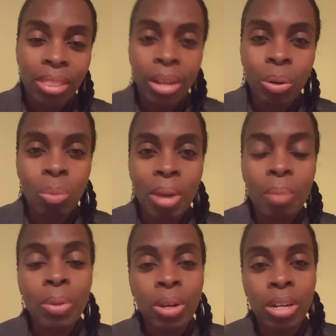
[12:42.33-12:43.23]
there who
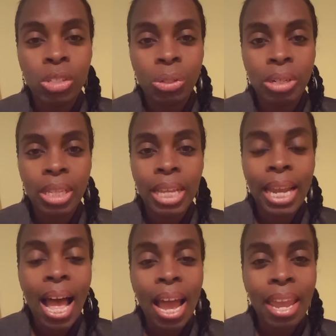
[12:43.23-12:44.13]
might be on a journey
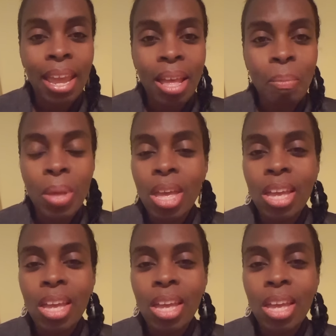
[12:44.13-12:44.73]
like I am,